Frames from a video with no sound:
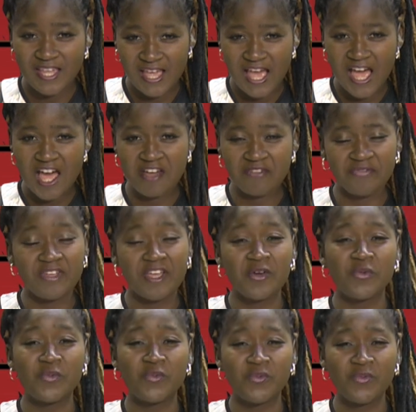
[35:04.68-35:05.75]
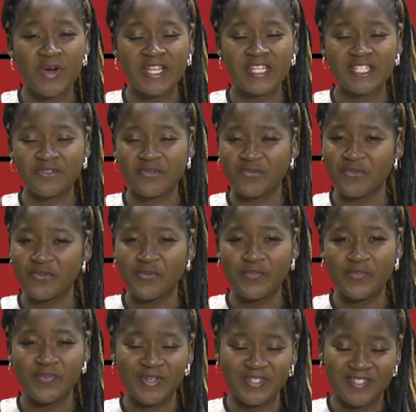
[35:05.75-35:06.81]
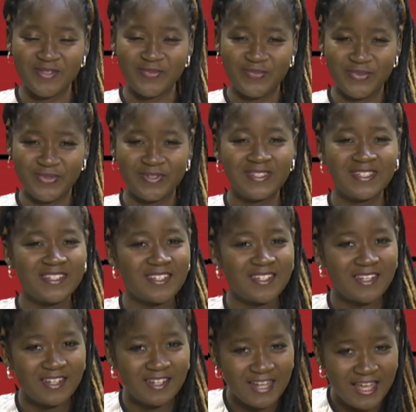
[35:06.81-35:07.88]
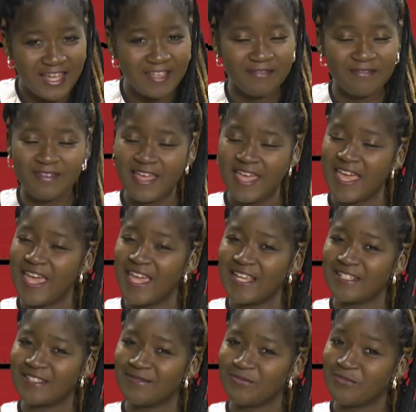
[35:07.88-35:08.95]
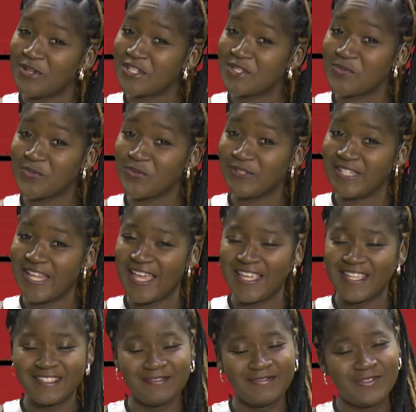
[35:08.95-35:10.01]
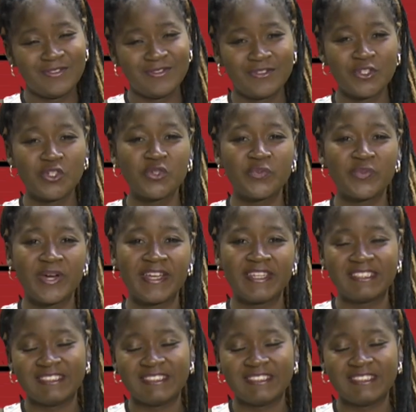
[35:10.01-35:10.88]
Have a wonderful, possible life and possible day. Goodbye.